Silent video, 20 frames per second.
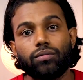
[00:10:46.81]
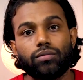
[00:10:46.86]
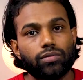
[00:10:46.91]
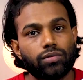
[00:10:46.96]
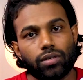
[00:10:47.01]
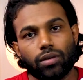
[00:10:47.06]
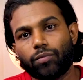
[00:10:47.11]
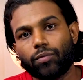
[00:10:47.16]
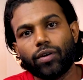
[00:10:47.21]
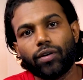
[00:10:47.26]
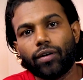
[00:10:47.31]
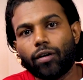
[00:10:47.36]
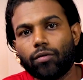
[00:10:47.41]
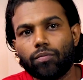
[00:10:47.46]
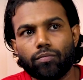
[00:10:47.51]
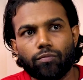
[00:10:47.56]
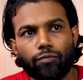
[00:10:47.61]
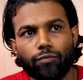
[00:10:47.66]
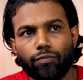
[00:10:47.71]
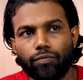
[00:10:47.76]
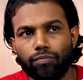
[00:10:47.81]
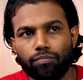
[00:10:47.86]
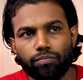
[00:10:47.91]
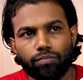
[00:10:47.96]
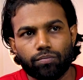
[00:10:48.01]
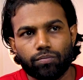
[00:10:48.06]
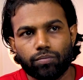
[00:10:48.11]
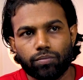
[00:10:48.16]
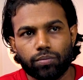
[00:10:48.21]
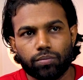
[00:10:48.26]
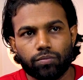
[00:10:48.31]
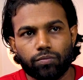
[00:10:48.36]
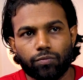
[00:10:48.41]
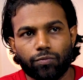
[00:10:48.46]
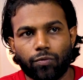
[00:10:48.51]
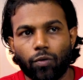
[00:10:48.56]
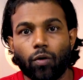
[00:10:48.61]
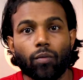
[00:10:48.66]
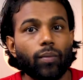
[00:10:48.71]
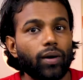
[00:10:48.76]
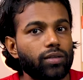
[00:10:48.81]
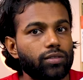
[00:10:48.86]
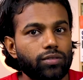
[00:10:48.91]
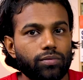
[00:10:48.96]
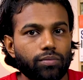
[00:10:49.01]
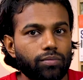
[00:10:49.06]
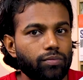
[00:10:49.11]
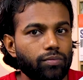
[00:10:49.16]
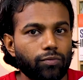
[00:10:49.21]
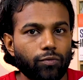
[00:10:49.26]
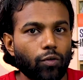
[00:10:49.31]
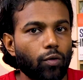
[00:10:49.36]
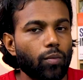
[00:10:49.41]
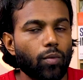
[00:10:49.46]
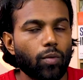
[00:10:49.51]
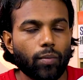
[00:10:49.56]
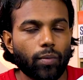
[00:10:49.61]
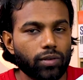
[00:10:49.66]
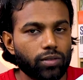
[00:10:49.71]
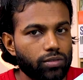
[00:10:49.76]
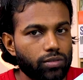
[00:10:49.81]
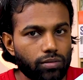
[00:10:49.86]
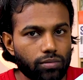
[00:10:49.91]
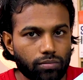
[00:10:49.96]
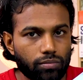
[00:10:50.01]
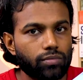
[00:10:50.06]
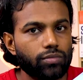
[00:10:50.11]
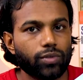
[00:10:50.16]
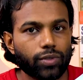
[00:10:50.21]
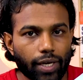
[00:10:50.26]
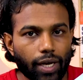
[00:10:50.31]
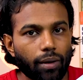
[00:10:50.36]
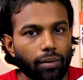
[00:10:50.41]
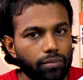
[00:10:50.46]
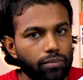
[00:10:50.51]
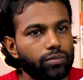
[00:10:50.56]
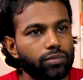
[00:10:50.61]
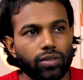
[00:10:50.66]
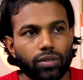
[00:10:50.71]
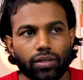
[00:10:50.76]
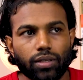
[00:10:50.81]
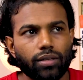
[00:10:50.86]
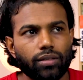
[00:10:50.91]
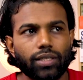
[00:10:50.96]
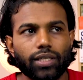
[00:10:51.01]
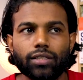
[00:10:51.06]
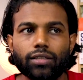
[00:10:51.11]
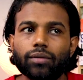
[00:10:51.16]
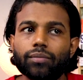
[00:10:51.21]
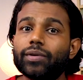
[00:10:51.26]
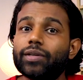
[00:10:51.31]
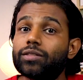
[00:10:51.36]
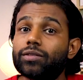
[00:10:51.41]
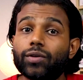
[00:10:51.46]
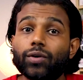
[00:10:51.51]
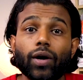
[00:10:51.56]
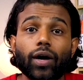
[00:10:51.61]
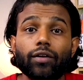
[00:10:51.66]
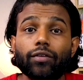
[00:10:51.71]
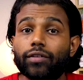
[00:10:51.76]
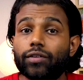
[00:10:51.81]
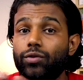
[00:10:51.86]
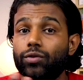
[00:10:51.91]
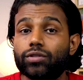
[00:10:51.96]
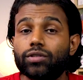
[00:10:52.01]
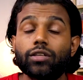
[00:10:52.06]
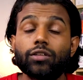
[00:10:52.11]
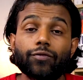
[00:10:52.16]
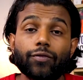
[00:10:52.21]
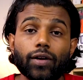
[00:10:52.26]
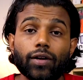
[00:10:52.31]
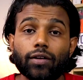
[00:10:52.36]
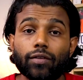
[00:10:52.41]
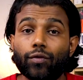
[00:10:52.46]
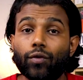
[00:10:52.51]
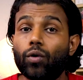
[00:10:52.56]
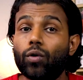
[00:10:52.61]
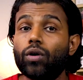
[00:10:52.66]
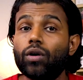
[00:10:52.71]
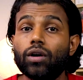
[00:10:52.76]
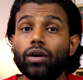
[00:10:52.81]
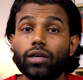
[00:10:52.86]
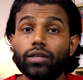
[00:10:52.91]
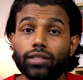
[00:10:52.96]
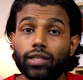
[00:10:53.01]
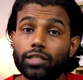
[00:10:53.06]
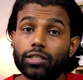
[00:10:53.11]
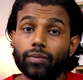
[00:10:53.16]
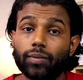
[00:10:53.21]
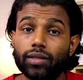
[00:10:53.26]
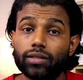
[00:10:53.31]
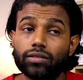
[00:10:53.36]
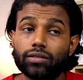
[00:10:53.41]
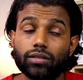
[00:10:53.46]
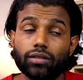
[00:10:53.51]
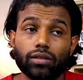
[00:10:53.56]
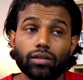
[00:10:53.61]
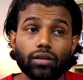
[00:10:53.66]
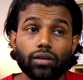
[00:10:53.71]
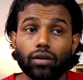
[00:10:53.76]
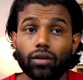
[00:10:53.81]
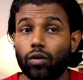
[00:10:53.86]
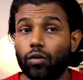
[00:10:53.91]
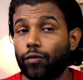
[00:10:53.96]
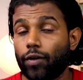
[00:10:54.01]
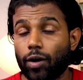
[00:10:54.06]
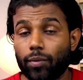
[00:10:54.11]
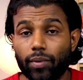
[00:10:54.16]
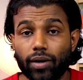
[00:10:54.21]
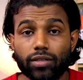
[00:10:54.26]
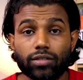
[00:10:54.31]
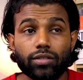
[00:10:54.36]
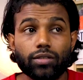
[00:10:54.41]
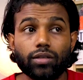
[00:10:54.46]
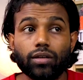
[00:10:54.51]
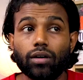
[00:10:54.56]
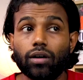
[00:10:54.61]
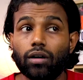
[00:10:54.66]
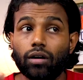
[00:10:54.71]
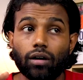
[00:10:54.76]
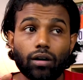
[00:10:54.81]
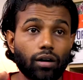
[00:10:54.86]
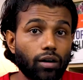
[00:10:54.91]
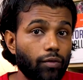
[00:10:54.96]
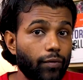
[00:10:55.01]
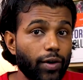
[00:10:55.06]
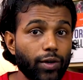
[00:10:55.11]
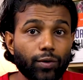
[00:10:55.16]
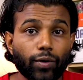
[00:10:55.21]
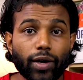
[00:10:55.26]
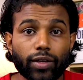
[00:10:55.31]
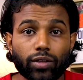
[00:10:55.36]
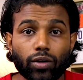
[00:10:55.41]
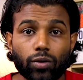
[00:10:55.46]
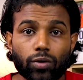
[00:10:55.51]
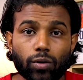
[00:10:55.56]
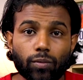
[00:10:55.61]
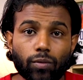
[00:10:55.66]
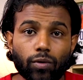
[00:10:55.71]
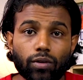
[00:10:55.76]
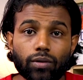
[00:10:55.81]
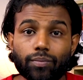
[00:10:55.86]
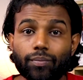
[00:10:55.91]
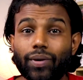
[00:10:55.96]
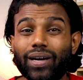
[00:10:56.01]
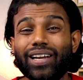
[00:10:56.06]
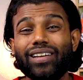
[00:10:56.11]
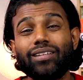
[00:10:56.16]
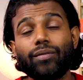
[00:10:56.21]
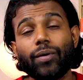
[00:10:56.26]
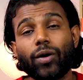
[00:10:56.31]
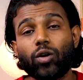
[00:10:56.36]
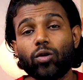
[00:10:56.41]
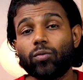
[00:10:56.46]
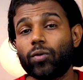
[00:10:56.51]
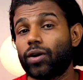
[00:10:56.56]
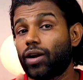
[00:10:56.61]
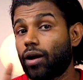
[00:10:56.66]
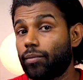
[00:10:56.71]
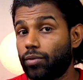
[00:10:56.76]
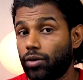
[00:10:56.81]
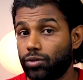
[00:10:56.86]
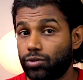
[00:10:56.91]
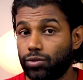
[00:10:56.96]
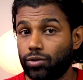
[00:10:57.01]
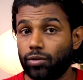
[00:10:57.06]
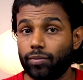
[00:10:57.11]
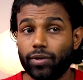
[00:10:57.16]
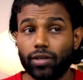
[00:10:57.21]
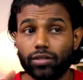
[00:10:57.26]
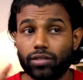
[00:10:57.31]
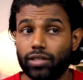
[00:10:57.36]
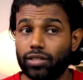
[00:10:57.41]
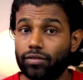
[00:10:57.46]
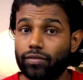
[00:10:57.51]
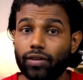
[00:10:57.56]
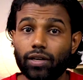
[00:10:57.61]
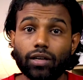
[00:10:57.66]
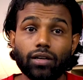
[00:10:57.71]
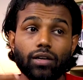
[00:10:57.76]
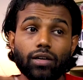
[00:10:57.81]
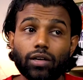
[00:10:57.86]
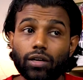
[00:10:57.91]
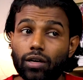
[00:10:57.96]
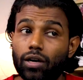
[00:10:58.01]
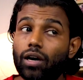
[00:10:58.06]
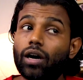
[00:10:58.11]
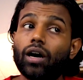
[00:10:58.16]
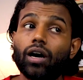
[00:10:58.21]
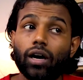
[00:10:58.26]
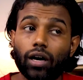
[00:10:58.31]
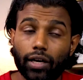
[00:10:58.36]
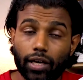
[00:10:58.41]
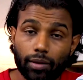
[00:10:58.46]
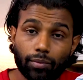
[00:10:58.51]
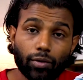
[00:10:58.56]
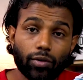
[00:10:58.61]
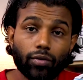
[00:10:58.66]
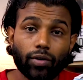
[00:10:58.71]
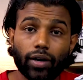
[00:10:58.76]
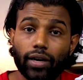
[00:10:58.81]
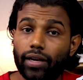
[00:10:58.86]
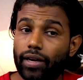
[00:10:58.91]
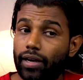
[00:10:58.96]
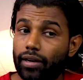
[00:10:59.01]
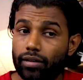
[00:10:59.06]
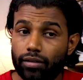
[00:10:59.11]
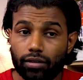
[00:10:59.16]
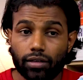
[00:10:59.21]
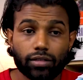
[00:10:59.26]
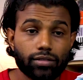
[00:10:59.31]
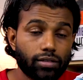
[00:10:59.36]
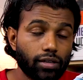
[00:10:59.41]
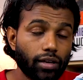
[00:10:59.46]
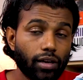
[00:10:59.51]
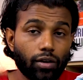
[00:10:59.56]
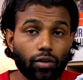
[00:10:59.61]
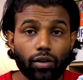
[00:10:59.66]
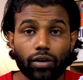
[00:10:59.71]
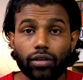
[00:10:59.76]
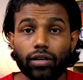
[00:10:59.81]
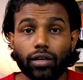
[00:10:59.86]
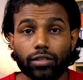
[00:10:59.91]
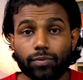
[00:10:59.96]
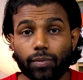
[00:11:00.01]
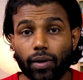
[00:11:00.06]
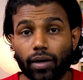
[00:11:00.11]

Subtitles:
somewhere around 4 more months. So yeah, so this means you can use this filter for 6 months or 5 months when you are in the auto mode. But in the manual mode, I'm not sure, because it will keep on running and sucking on dust